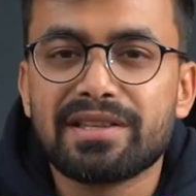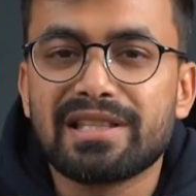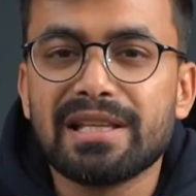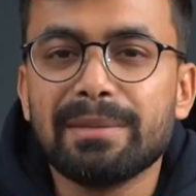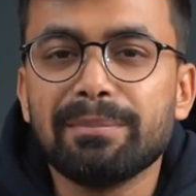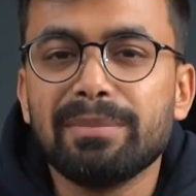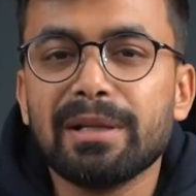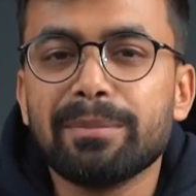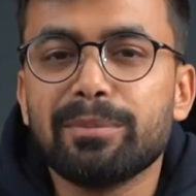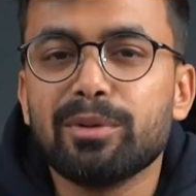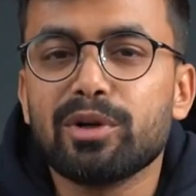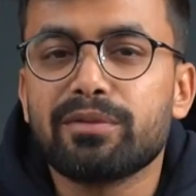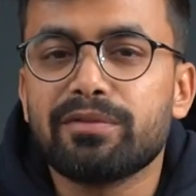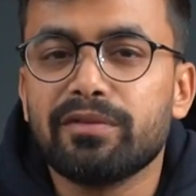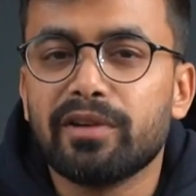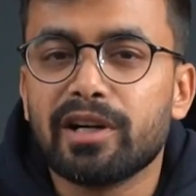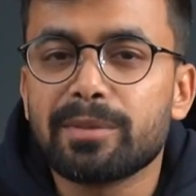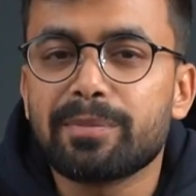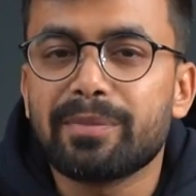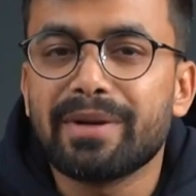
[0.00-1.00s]
Simply put,
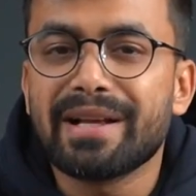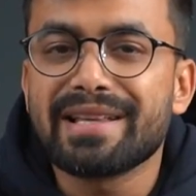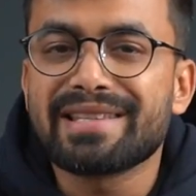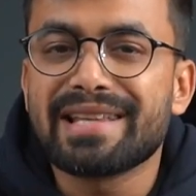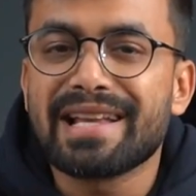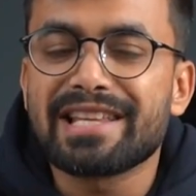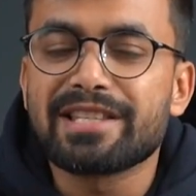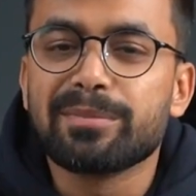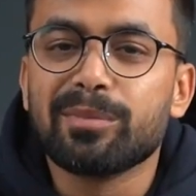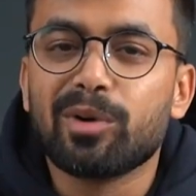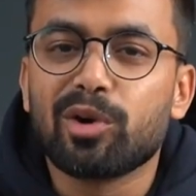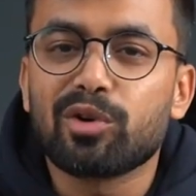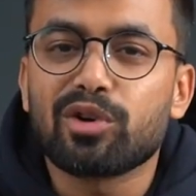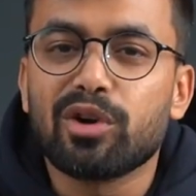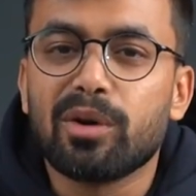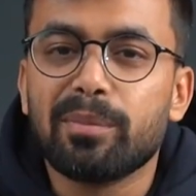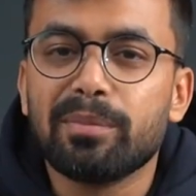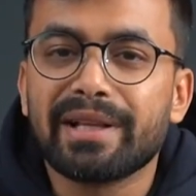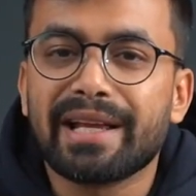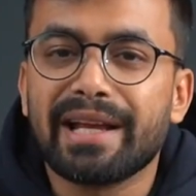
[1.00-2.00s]
WordPress has more
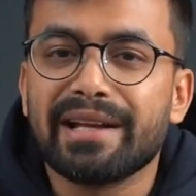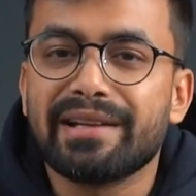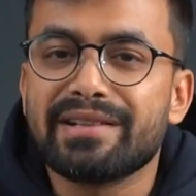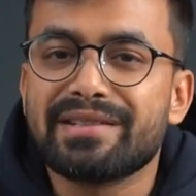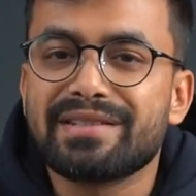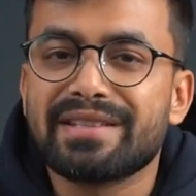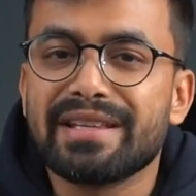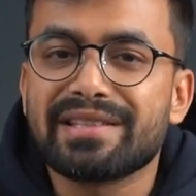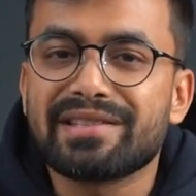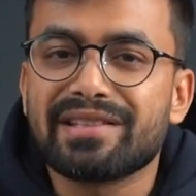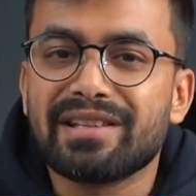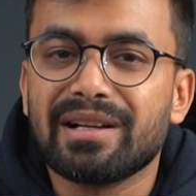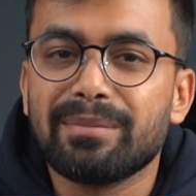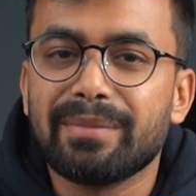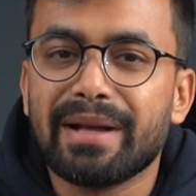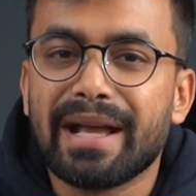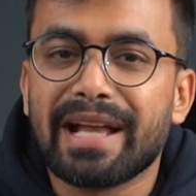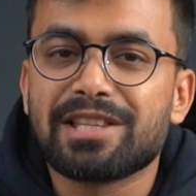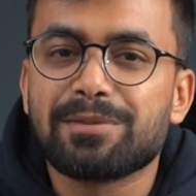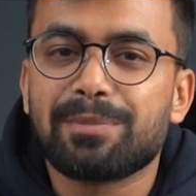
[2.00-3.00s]
complicated
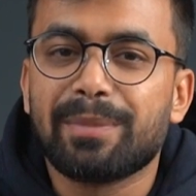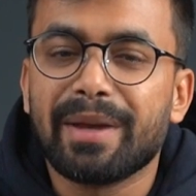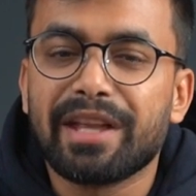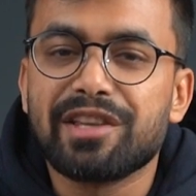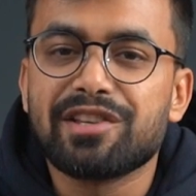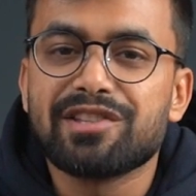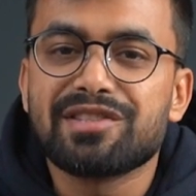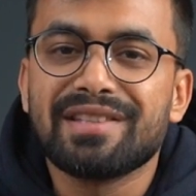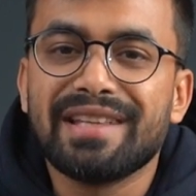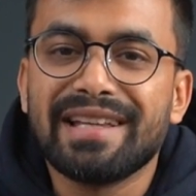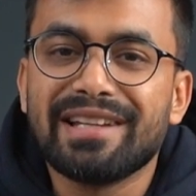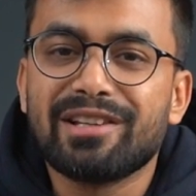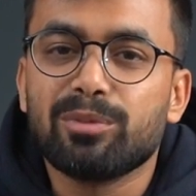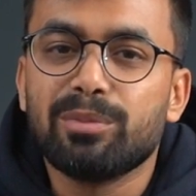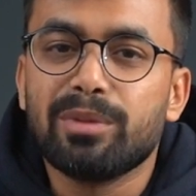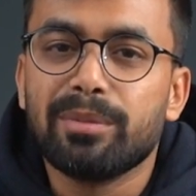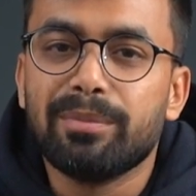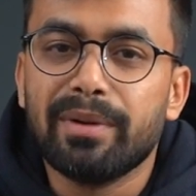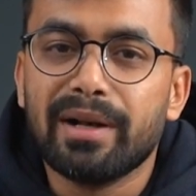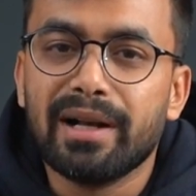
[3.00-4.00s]
system as pages need to
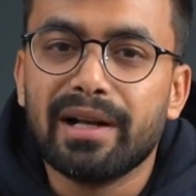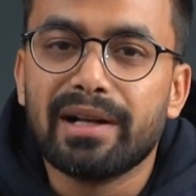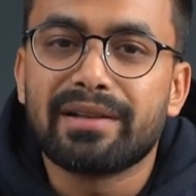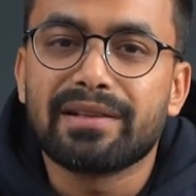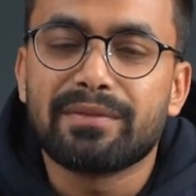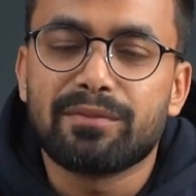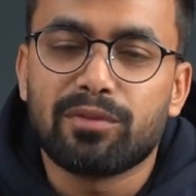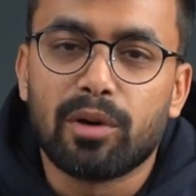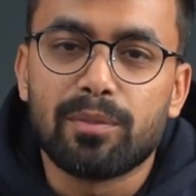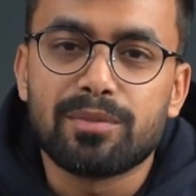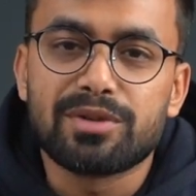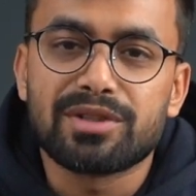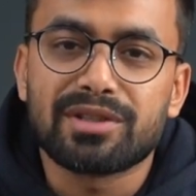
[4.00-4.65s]
be built from